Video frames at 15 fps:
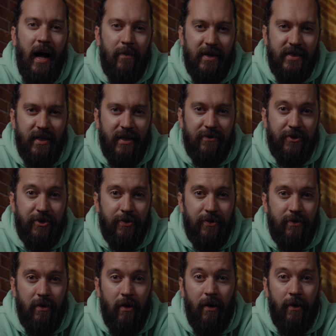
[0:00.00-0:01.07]
I myself
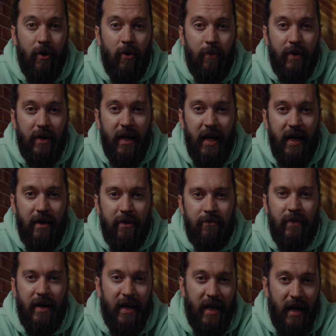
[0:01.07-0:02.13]
shoot on open gate,
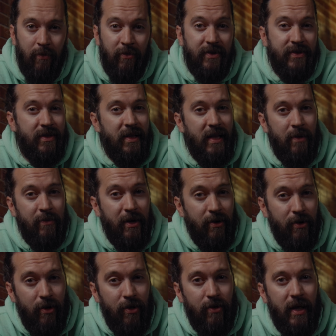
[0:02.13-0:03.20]
my cameras allow me to
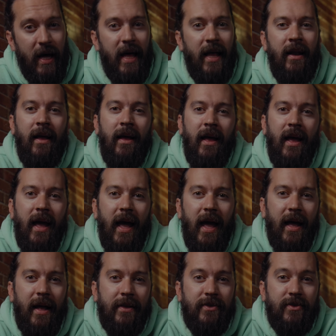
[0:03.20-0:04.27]
do that,
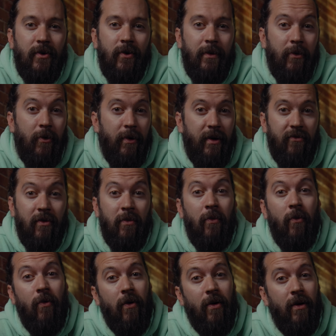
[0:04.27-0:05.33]
and so I'm going for
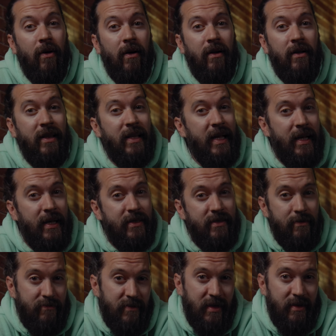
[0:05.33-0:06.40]
more like
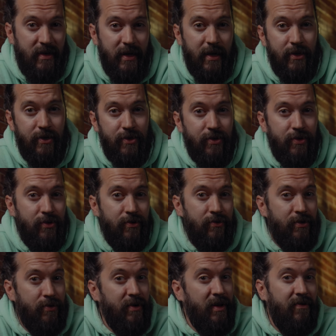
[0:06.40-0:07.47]
something like a
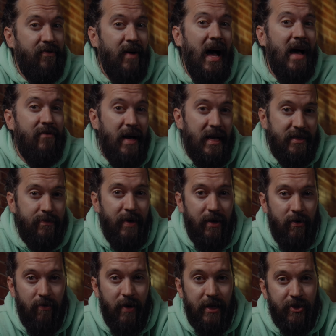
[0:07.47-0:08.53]
2:3:5
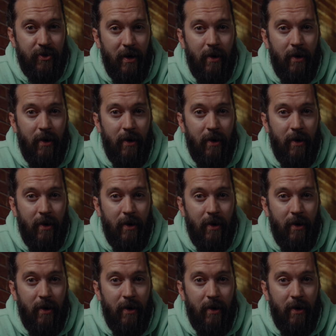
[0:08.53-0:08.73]
aspect ratio.